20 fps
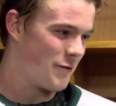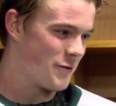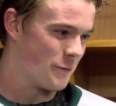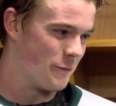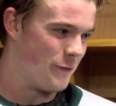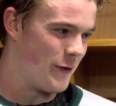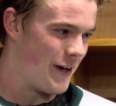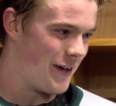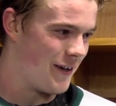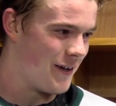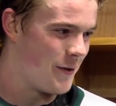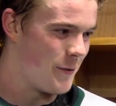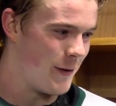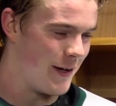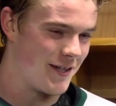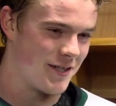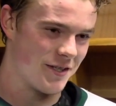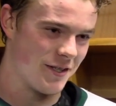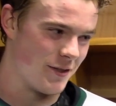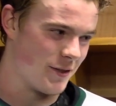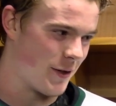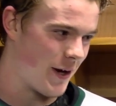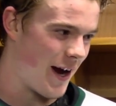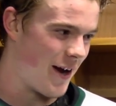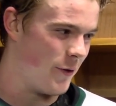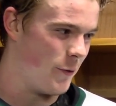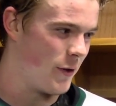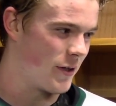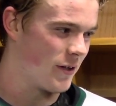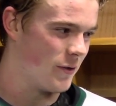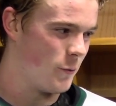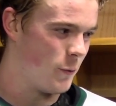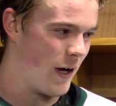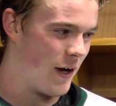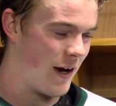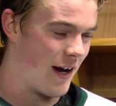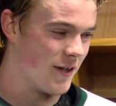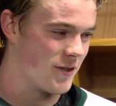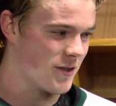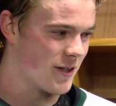to have some fun. Basically, was the
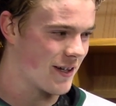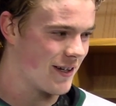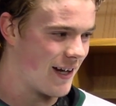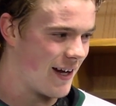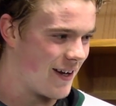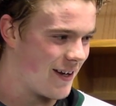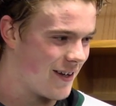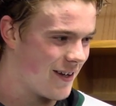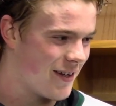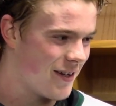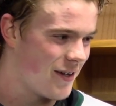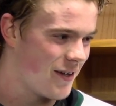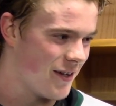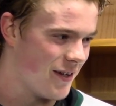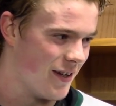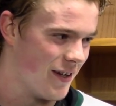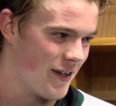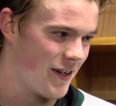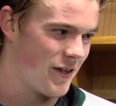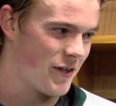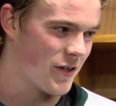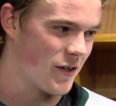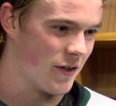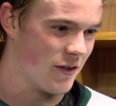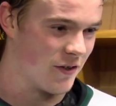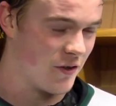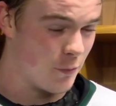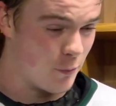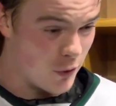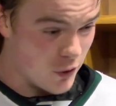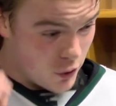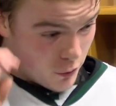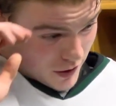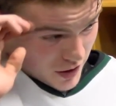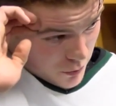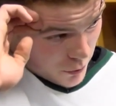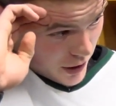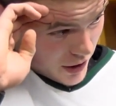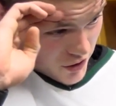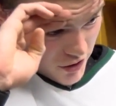way I was looking at it. Uh, couldn't put too
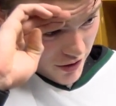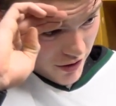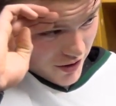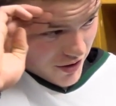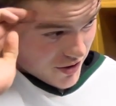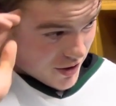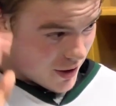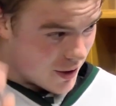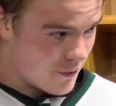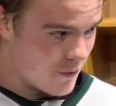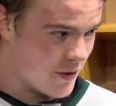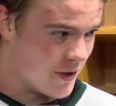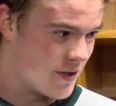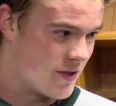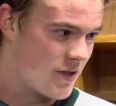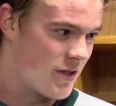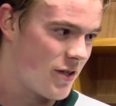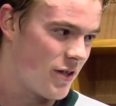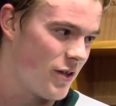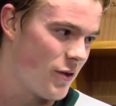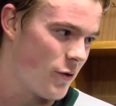much pressure on yourself, just